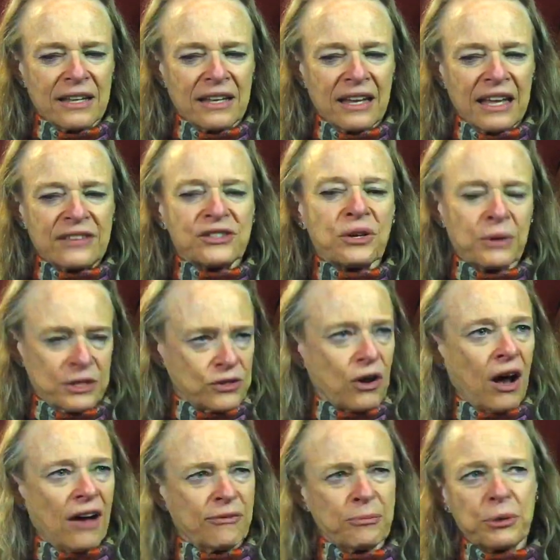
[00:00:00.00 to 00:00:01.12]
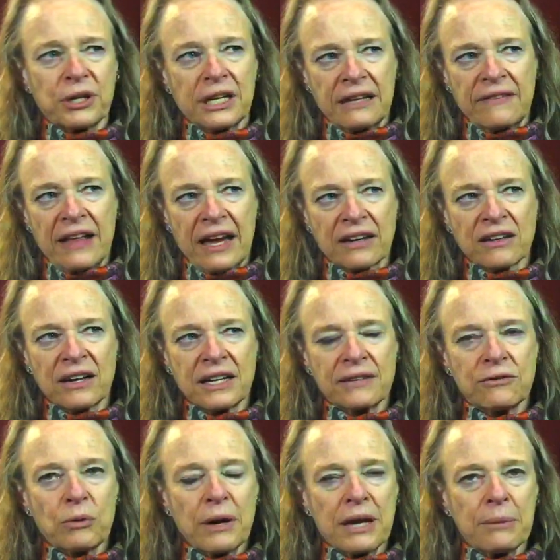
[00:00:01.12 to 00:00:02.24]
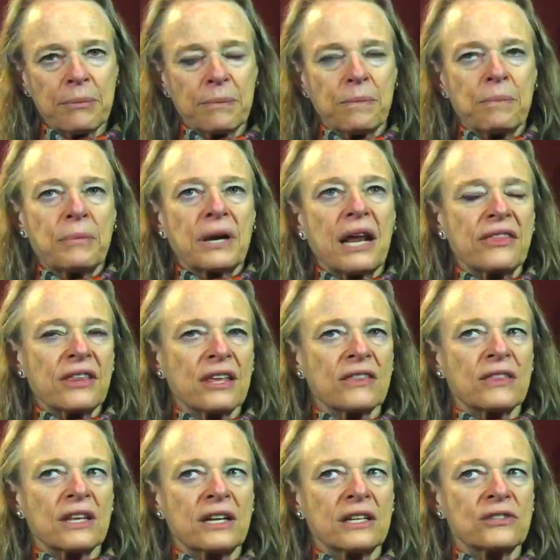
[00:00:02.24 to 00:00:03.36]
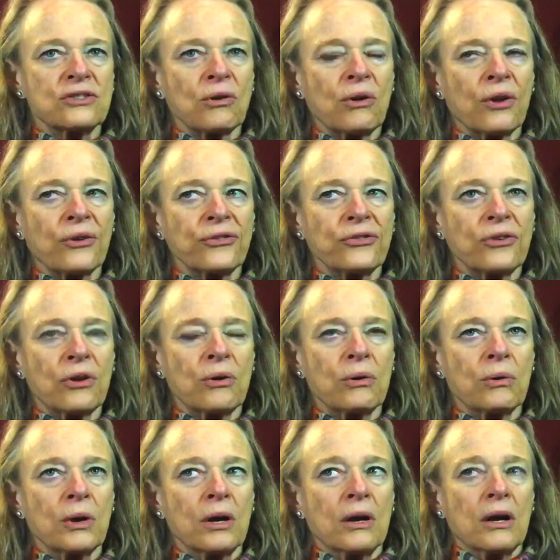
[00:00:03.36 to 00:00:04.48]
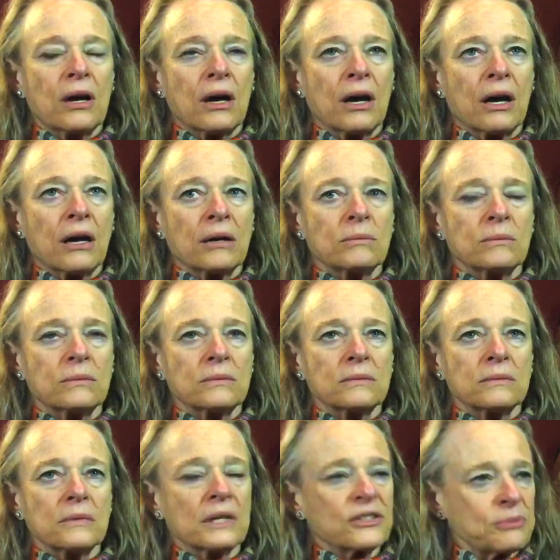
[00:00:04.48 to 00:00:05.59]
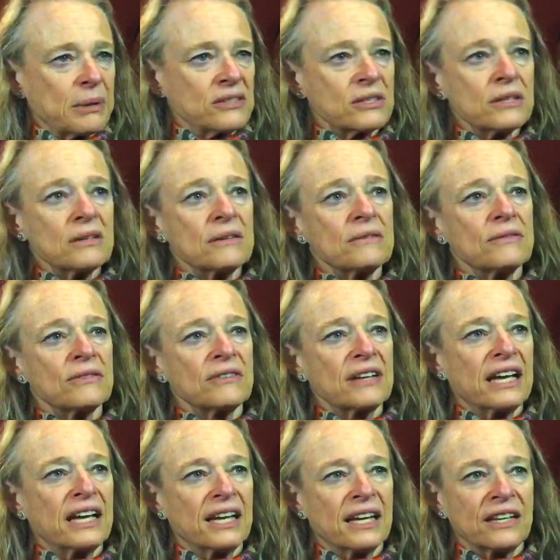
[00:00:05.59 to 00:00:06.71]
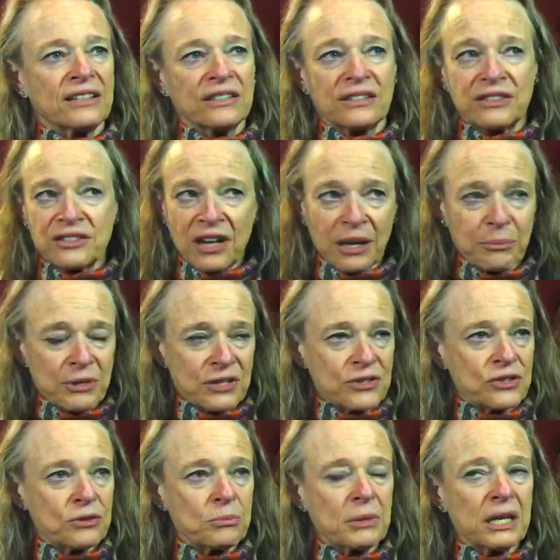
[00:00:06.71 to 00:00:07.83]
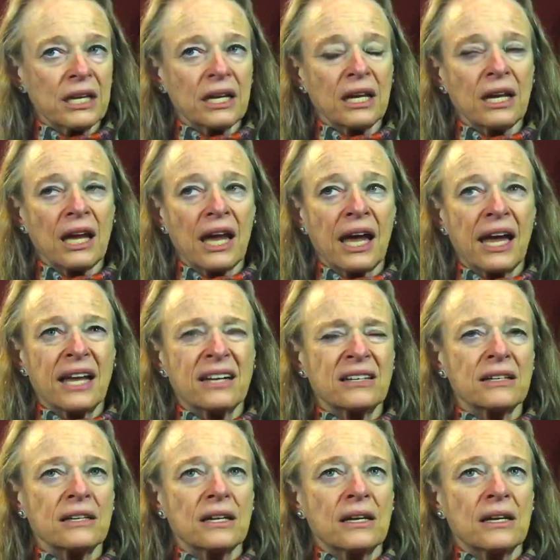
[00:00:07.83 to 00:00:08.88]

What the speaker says: and so it's off-putting in that kind of a way, but I think that it's also expensive and time-consuming and